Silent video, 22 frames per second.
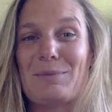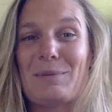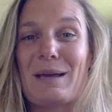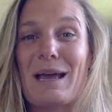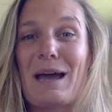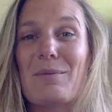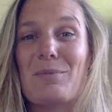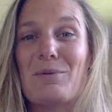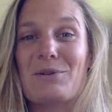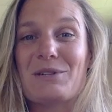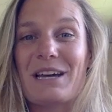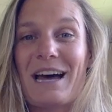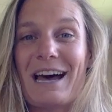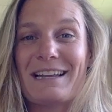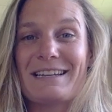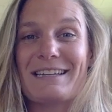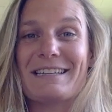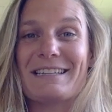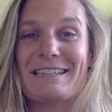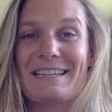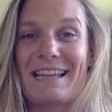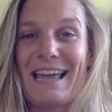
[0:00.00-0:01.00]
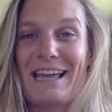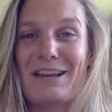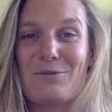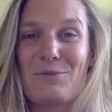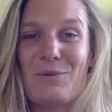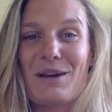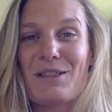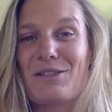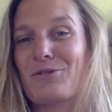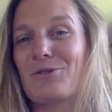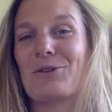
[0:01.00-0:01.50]
be able to understand
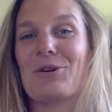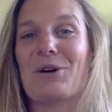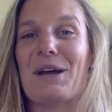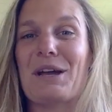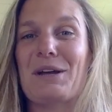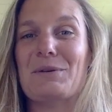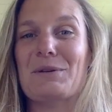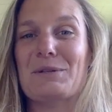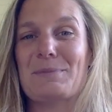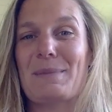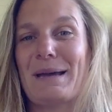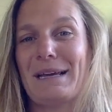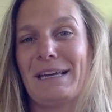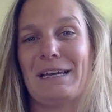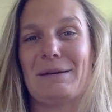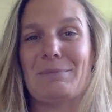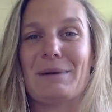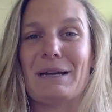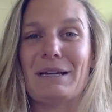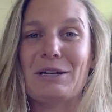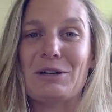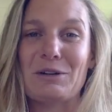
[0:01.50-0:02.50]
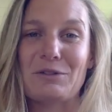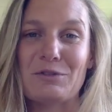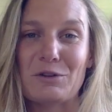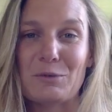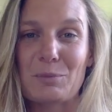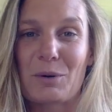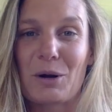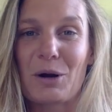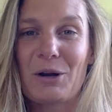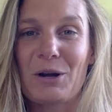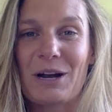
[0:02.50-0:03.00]
whether or not he was making meaningful
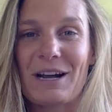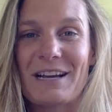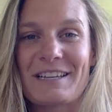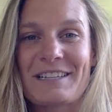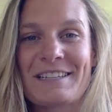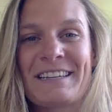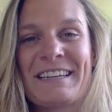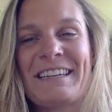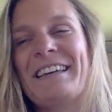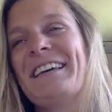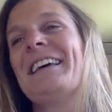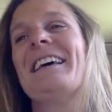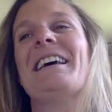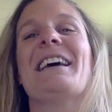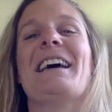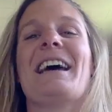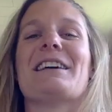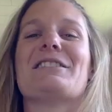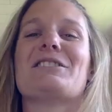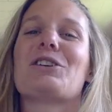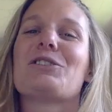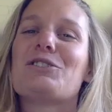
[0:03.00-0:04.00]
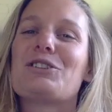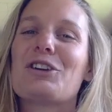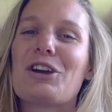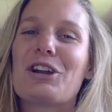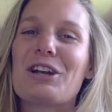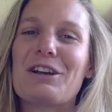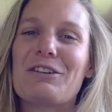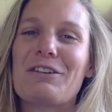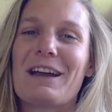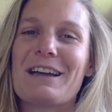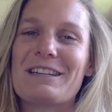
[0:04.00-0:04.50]
progress. And so
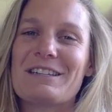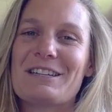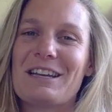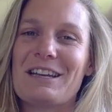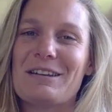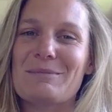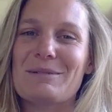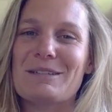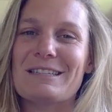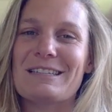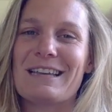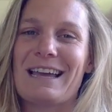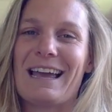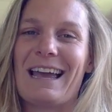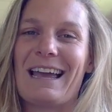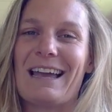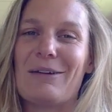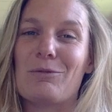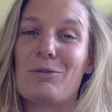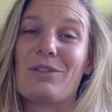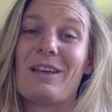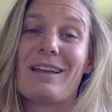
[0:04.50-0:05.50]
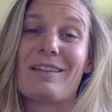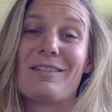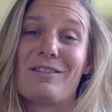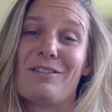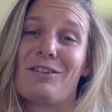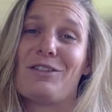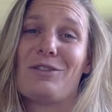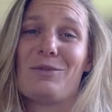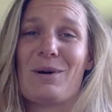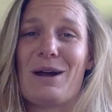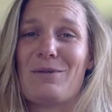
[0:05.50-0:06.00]
turning around to him and saying, well, that's
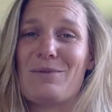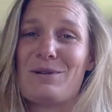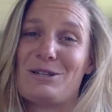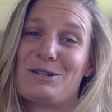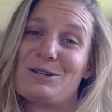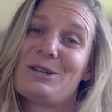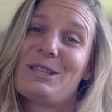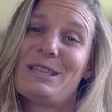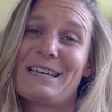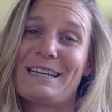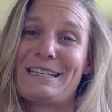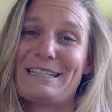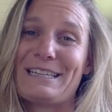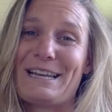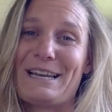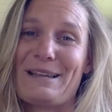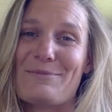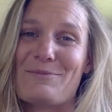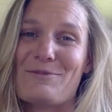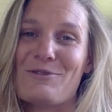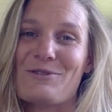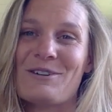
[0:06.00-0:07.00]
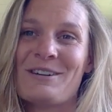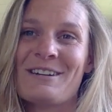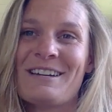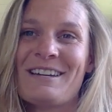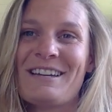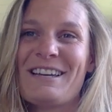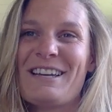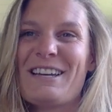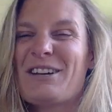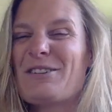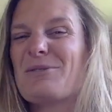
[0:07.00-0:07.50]
not the way we do things anymore,
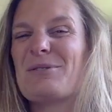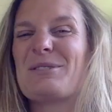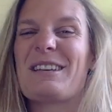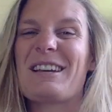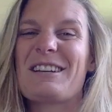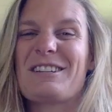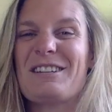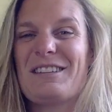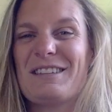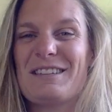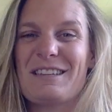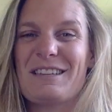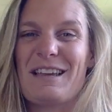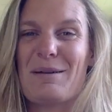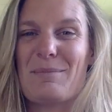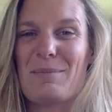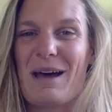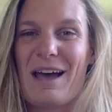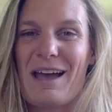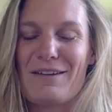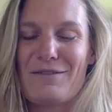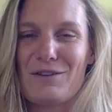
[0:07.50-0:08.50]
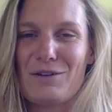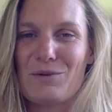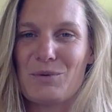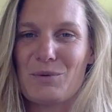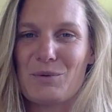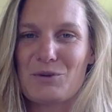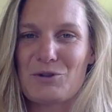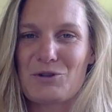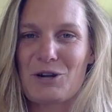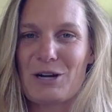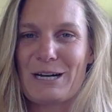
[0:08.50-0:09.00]
was actually the same behavior we
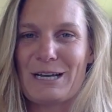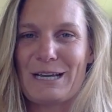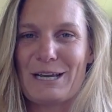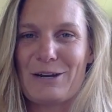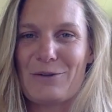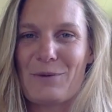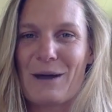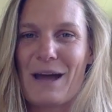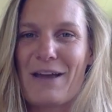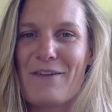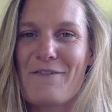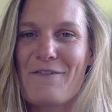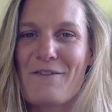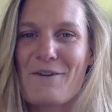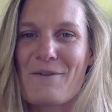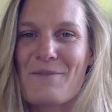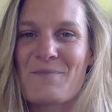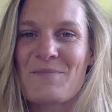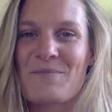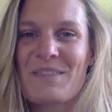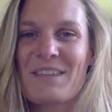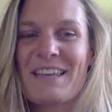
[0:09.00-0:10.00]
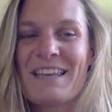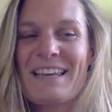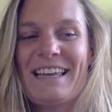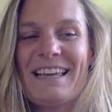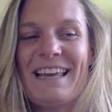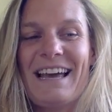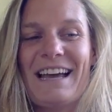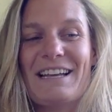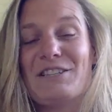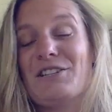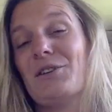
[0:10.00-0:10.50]
were trying to get away from.
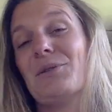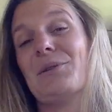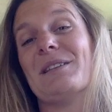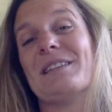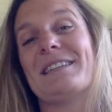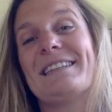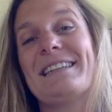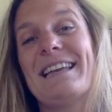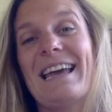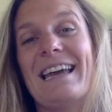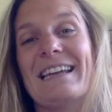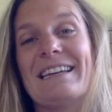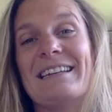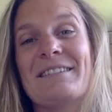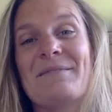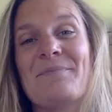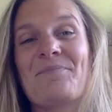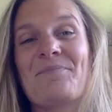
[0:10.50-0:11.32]
And so instead,